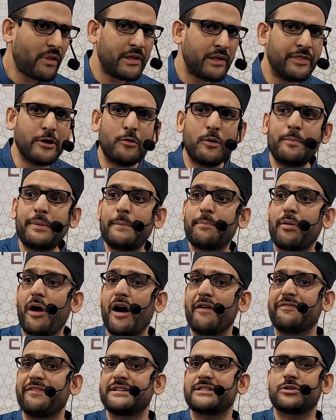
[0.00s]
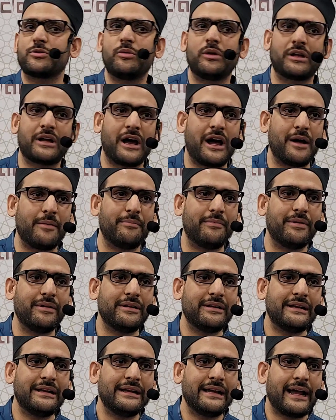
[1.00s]
there will be prophets who will
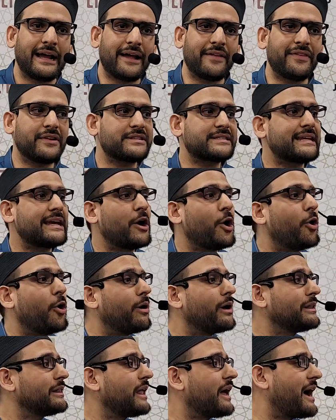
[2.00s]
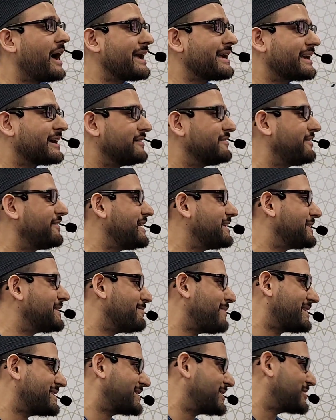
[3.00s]
come, and they'll say, "Oh Allah, I conveyed the
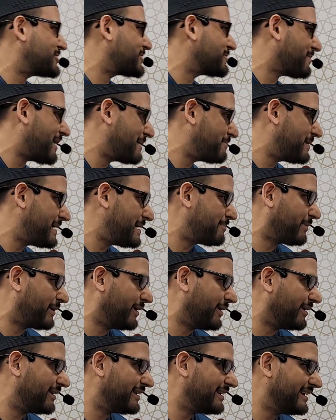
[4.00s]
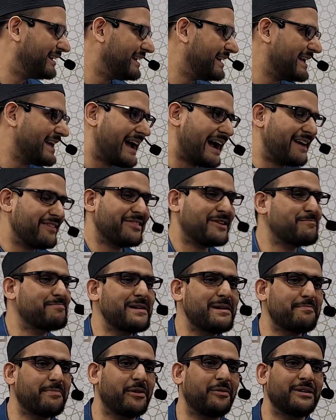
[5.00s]
message to my people." And their
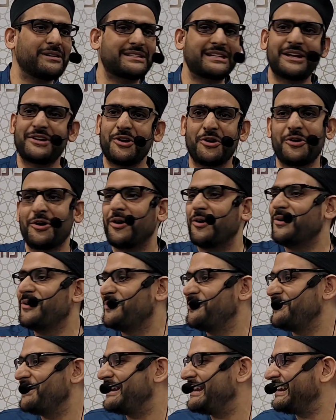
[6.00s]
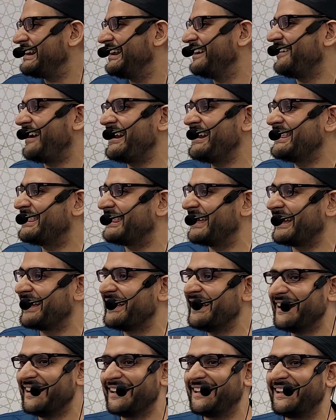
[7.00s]
people will say, no, we didn't hear
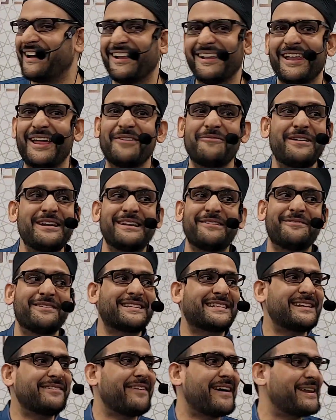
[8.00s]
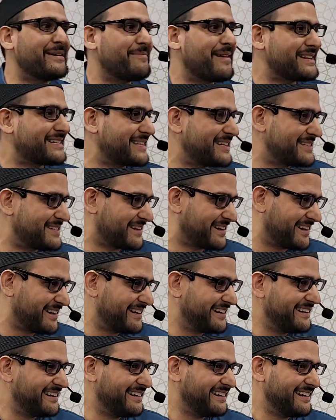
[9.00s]
anything. Ya Allah, we didn't receive any
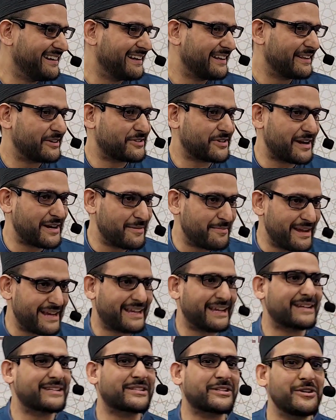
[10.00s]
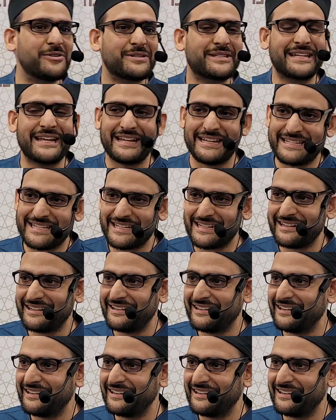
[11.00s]
messenger. They're trying to make excuses.